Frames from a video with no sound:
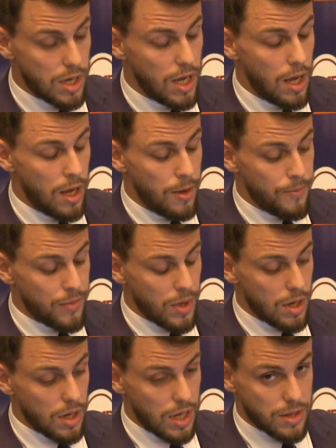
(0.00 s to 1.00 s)
Delivery
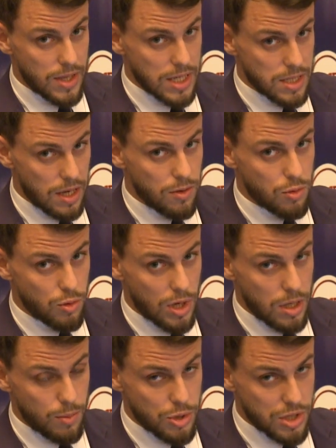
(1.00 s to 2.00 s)
to Moscow.
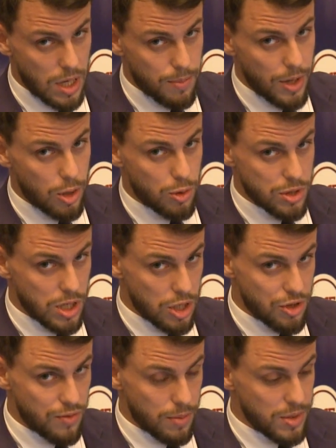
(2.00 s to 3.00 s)
People
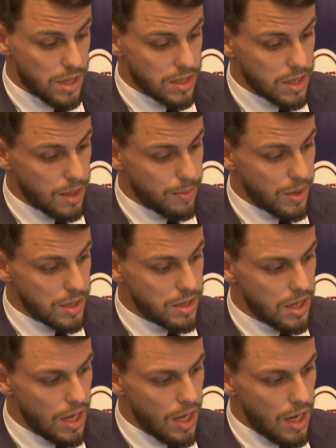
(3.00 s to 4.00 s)
will deliver it
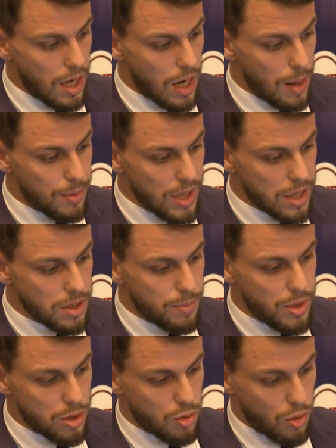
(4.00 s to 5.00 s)
to you to
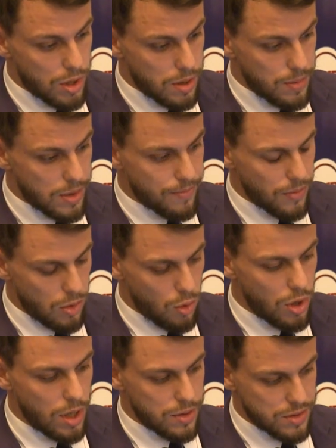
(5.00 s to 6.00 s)
Moscow. They will bury it in
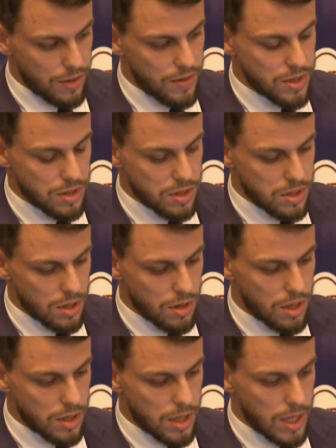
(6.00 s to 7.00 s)
some park, and
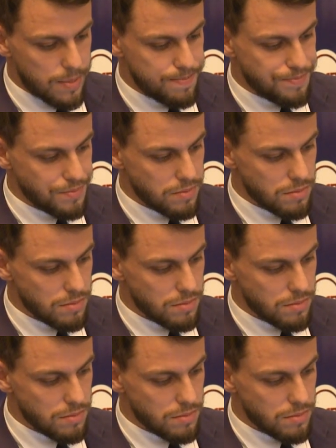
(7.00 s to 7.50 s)
you will go